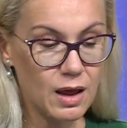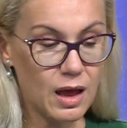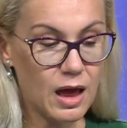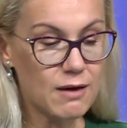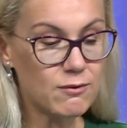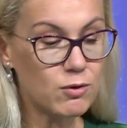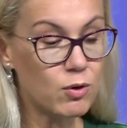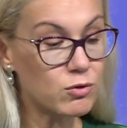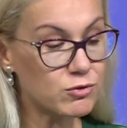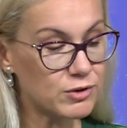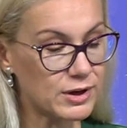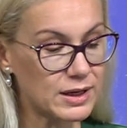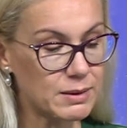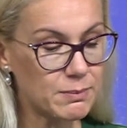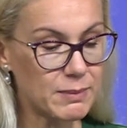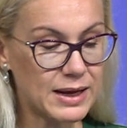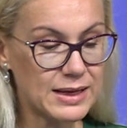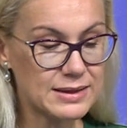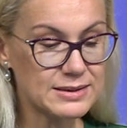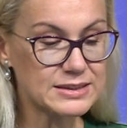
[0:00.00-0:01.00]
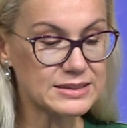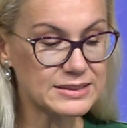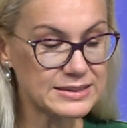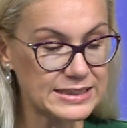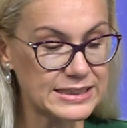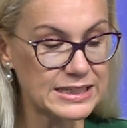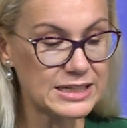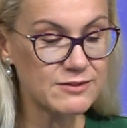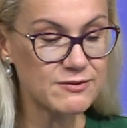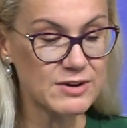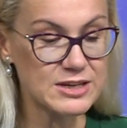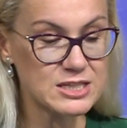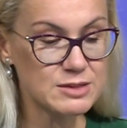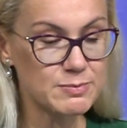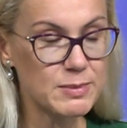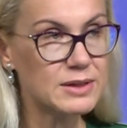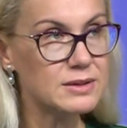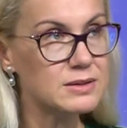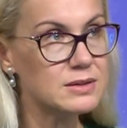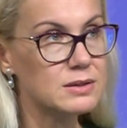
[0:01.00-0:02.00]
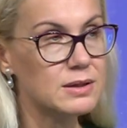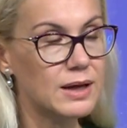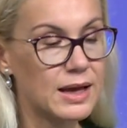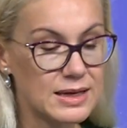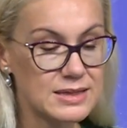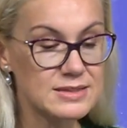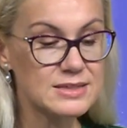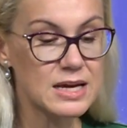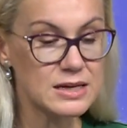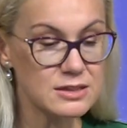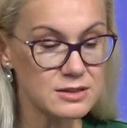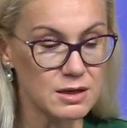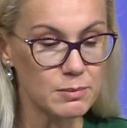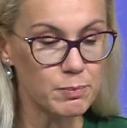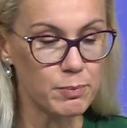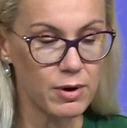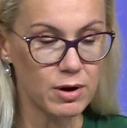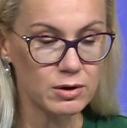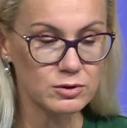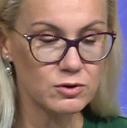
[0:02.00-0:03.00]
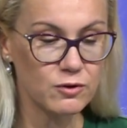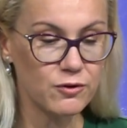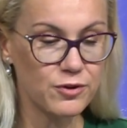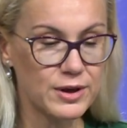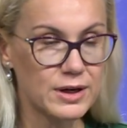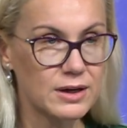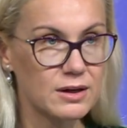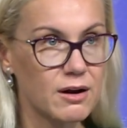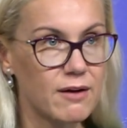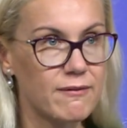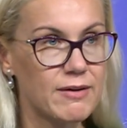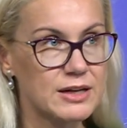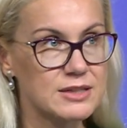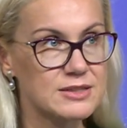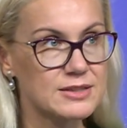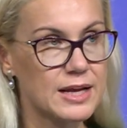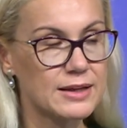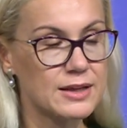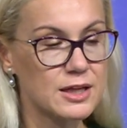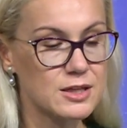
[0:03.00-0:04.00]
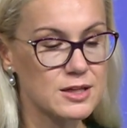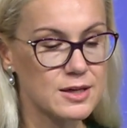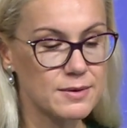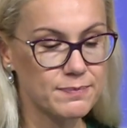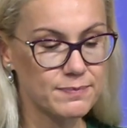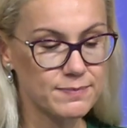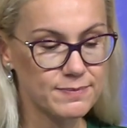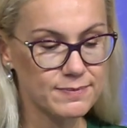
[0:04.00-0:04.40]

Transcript: have already made green investment a central part of the recovery strategy.